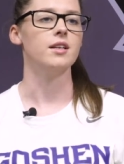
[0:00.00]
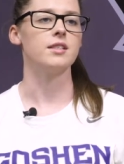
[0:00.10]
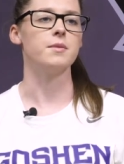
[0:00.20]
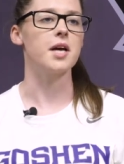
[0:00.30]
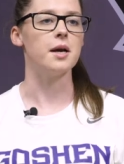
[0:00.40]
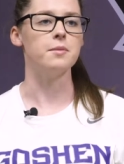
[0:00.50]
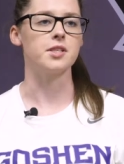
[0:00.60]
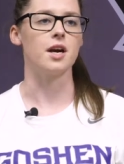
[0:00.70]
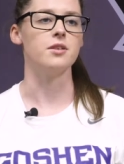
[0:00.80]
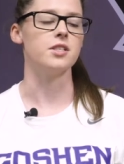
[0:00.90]
sometimes
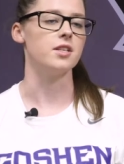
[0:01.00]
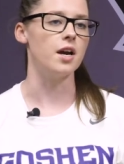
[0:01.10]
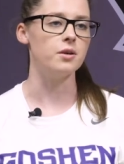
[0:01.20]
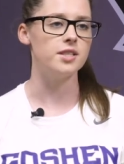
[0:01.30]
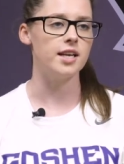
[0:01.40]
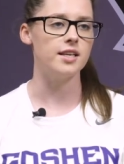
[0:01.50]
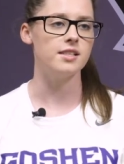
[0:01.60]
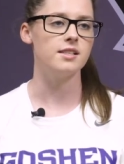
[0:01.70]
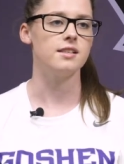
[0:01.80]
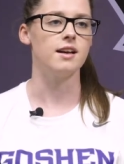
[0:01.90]
goes
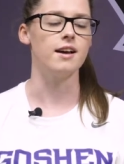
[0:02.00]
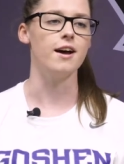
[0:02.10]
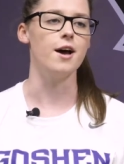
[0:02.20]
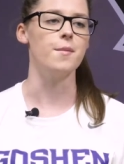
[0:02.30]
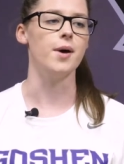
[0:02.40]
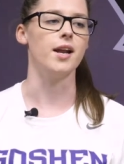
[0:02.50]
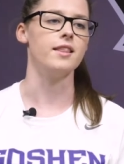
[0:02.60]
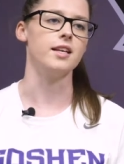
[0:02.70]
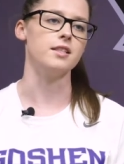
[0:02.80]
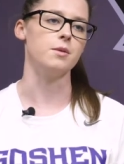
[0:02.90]
unnoticed, um, and I
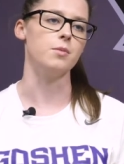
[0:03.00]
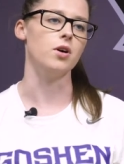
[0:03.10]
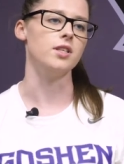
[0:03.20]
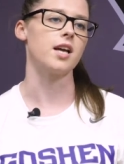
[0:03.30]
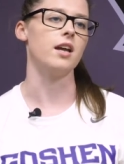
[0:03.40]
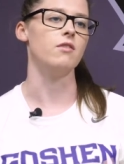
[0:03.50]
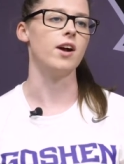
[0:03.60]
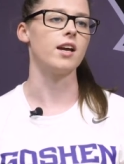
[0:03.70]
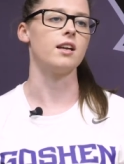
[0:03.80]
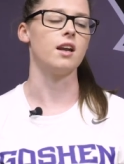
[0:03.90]
think it's important to kind of
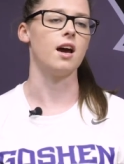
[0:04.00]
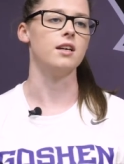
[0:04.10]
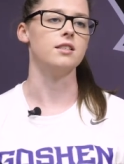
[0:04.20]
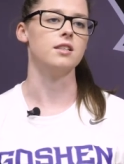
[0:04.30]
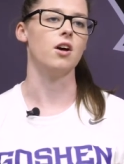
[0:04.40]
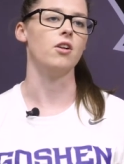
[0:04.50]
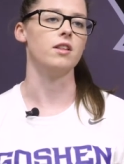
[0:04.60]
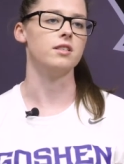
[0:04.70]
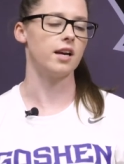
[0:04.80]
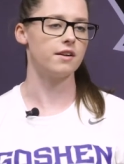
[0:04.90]
recognise and honour
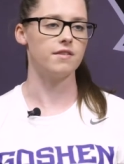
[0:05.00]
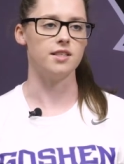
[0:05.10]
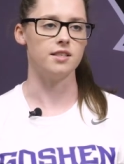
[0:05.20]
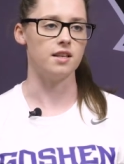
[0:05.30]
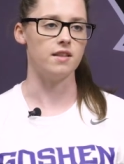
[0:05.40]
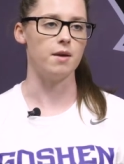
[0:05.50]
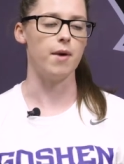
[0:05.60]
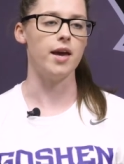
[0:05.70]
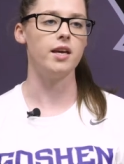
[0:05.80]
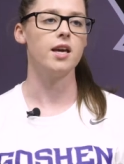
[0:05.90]
the sacrifices that they
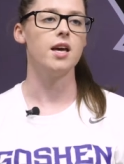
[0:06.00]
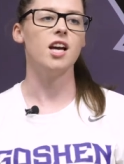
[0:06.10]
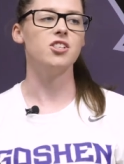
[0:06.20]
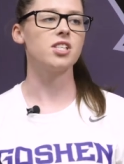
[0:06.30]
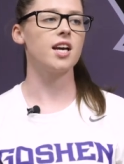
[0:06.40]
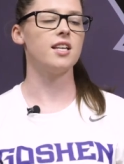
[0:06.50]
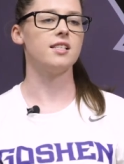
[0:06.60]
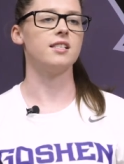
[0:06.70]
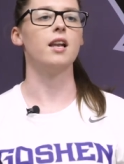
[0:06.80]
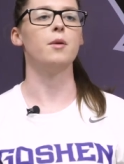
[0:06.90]
make, and just kind of
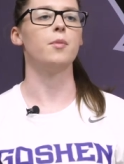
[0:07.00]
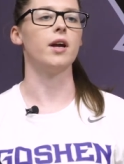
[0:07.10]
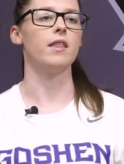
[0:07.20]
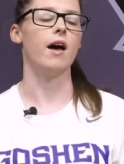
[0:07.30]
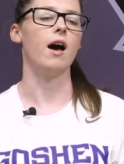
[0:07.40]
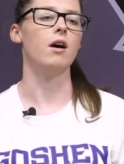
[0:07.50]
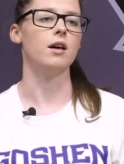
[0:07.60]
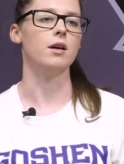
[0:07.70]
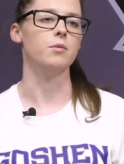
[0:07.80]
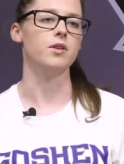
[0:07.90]
celebrate that
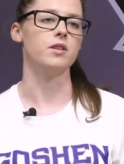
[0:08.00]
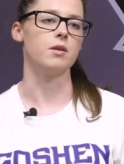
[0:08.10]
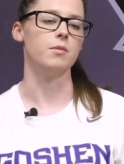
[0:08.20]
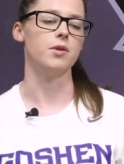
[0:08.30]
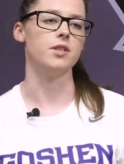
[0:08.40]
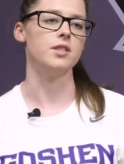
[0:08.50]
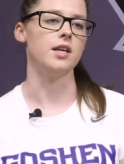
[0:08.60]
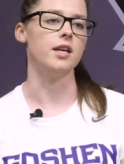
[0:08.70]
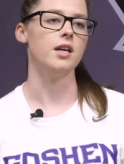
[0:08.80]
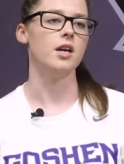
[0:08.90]
um, with the community.